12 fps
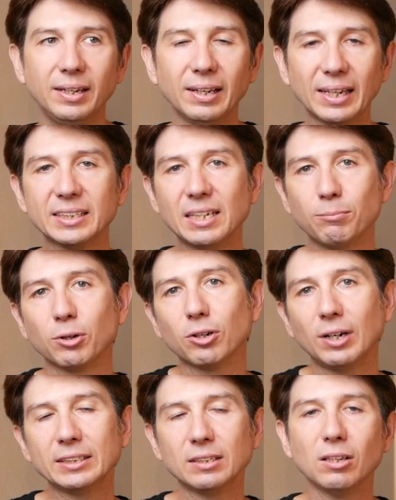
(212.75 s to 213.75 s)
Now, like I said,
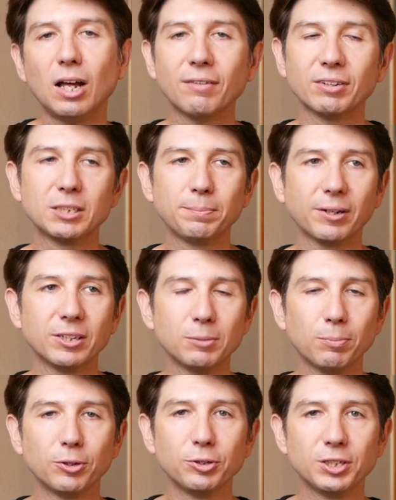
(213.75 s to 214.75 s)
Merkur has a lot of
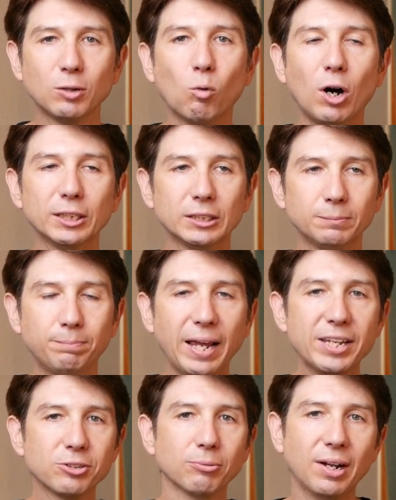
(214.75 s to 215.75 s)
experience producing watches
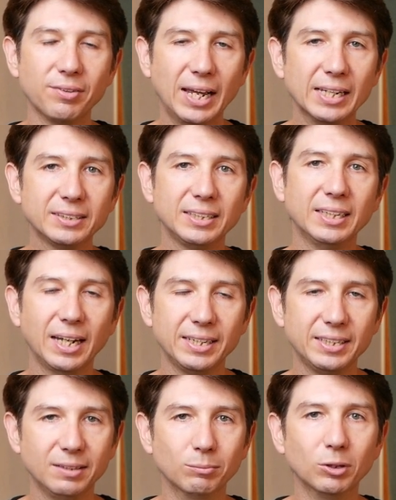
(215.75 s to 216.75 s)
based around the
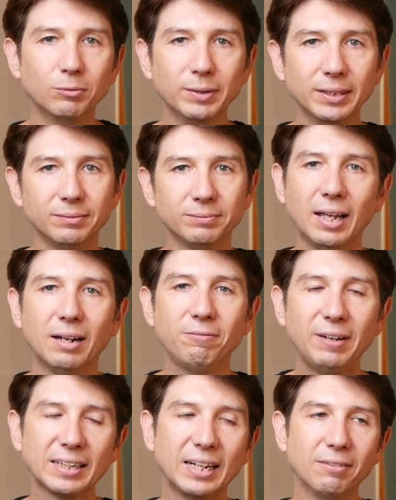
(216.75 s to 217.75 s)
ST19 movement. And in
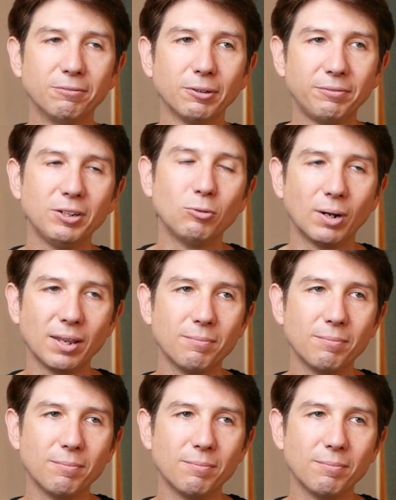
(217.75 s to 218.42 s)
fact, I've reviewed one of